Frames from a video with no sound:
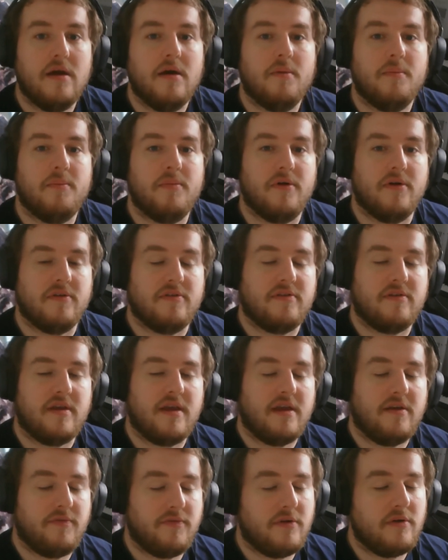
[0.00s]
But
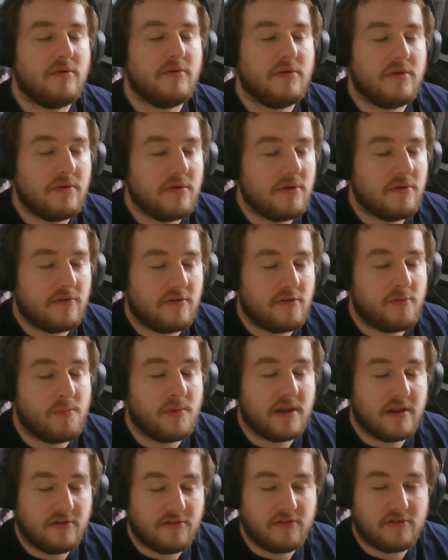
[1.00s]
if you do use this
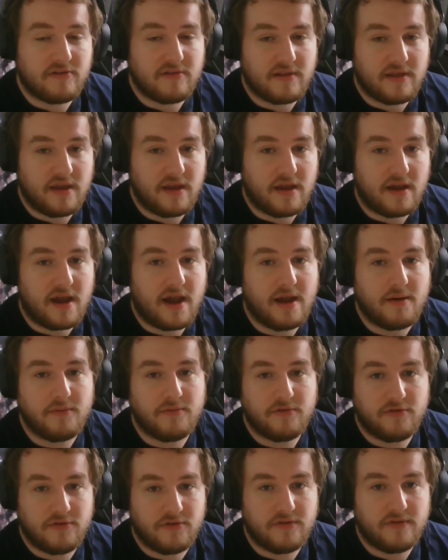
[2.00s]
maliciously, I will
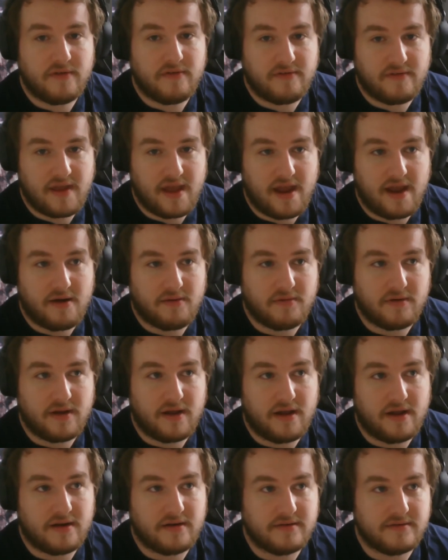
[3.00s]
shut this down
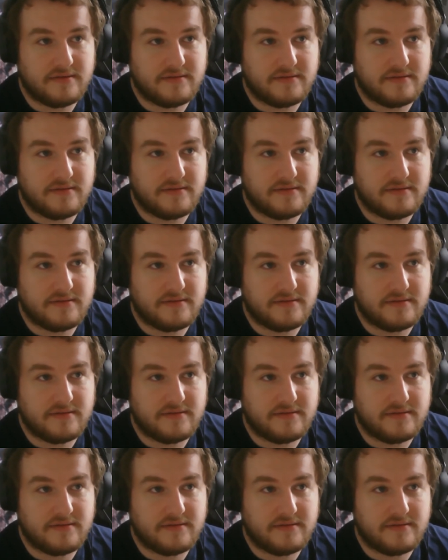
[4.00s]
and